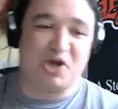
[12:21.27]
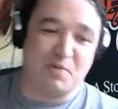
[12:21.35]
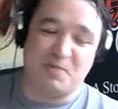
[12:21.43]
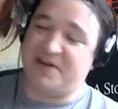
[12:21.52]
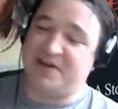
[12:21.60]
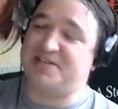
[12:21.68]

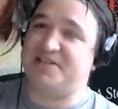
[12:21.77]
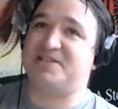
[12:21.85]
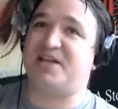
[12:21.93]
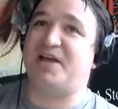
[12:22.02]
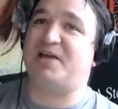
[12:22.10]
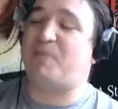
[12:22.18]
commonplace
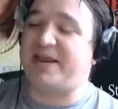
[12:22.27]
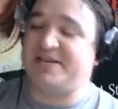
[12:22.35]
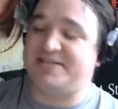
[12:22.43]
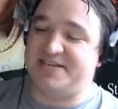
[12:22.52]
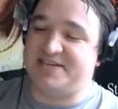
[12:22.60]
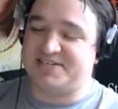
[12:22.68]
things like
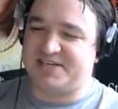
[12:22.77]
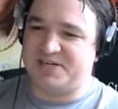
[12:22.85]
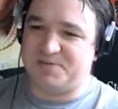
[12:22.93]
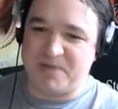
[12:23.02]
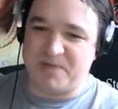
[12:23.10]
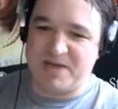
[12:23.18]
places
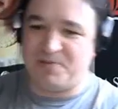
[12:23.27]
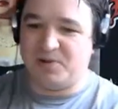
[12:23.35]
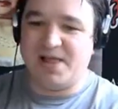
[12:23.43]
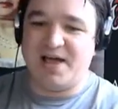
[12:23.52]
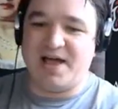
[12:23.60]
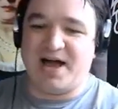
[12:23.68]
and
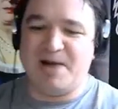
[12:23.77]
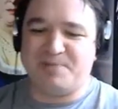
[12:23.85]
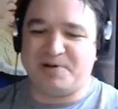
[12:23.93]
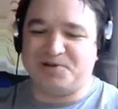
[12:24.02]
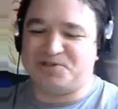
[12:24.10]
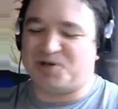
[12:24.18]
people,
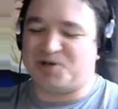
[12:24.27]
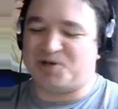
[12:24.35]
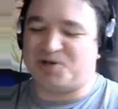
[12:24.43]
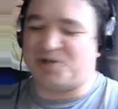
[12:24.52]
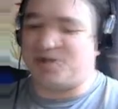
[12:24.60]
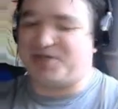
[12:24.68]
but on
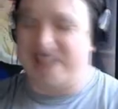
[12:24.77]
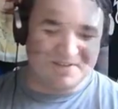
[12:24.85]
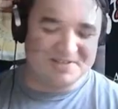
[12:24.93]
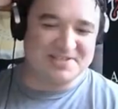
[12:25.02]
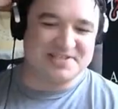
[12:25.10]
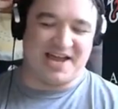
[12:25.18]
top of that
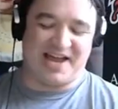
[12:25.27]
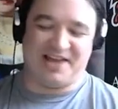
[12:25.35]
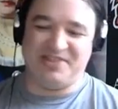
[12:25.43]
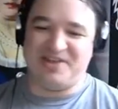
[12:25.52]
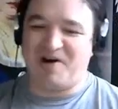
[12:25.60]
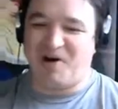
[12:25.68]
there are
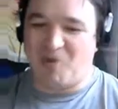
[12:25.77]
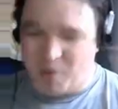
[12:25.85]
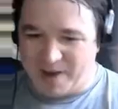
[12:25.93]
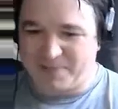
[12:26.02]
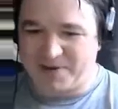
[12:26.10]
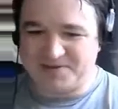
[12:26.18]
insults
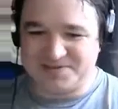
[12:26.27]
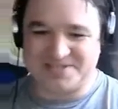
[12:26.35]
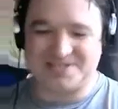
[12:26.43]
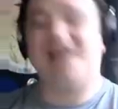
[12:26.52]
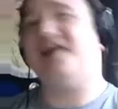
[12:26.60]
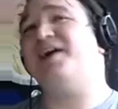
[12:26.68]
and there are
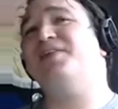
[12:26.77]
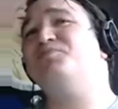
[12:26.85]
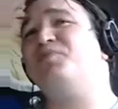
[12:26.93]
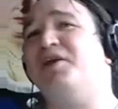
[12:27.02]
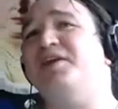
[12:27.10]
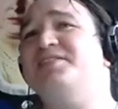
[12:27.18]

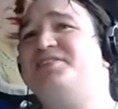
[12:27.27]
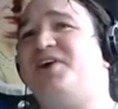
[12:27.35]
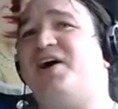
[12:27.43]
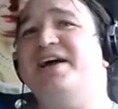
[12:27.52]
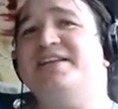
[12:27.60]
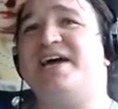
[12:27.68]
weapons, and we've
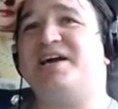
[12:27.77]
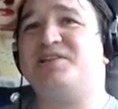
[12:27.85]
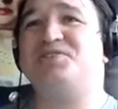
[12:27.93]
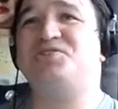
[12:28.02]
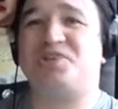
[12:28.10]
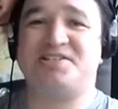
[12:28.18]
got an
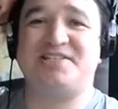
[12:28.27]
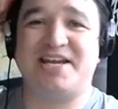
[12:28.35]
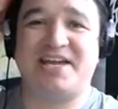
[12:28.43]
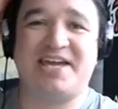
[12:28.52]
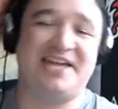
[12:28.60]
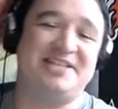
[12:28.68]
entire deck
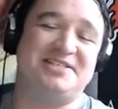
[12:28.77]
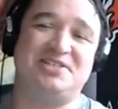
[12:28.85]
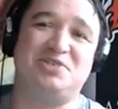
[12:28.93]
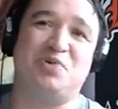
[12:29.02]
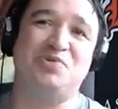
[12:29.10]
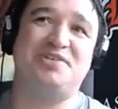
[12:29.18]
that's just
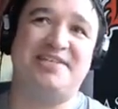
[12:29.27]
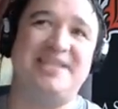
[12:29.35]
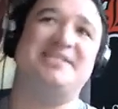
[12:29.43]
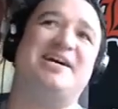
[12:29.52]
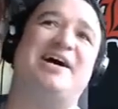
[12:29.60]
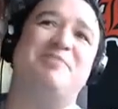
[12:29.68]
dedicated
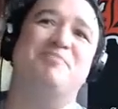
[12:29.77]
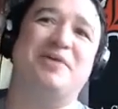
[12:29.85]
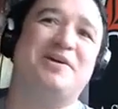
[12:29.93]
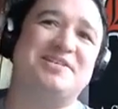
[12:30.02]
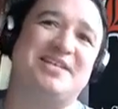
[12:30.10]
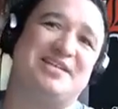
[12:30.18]
towards tea
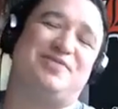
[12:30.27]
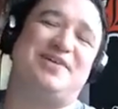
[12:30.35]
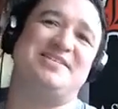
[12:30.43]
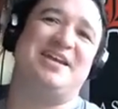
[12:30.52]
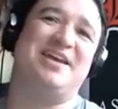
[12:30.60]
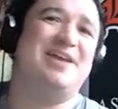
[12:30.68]
time, because
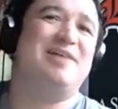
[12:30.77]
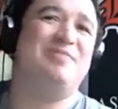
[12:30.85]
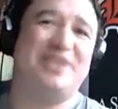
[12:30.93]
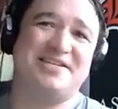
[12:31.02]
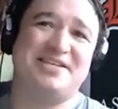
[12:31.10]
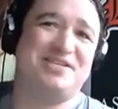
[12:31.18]
let's face it,
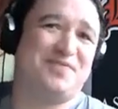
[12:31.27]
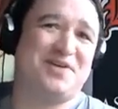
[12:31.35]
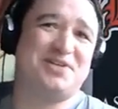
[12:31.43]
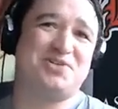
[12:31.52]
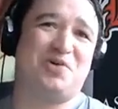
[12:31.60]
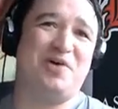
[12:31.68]
this
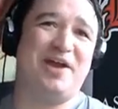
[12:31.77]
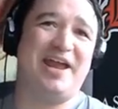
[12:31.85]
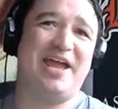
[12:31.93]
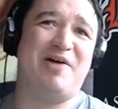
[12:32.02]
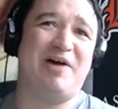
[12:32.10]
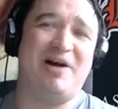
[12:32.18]
is the
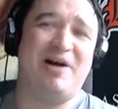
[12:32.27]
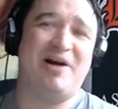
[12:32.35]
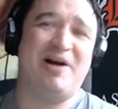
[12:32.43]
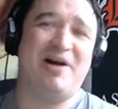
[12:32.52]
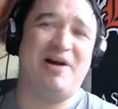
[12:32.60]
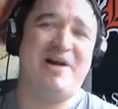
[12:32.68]
Victorian era.
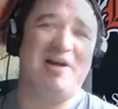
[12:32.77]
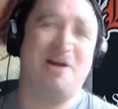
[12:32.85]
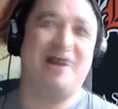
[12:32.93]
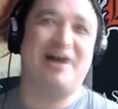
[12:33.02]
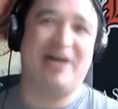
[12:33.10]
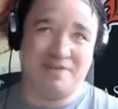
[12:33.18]
We
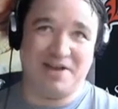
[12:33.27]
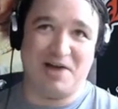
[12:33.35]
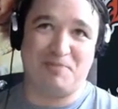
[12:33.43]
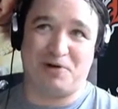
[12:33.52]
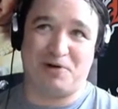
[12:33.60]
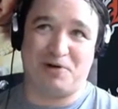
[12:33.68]
are not
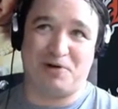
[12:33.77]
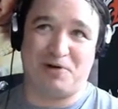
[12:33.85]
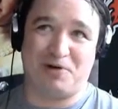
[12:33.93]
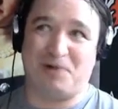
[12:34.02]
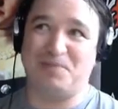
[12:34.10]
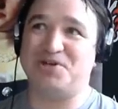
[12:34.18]
getting away
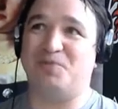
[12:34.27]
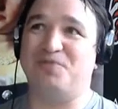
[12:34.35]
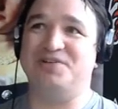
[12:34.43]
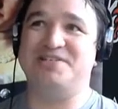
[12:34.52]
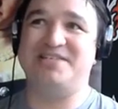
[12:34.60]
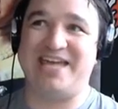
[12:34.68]
without having a
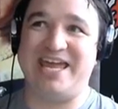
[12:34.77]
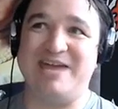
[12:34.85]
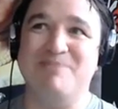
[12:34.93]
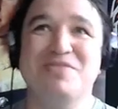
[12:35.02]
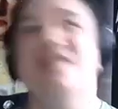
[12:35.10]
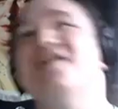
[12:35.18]
proper
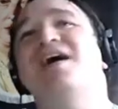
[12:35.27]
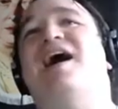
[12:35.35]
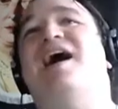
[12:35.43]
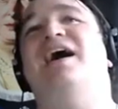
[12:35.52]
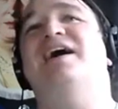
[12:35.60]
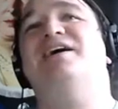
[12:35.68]
stop for tea.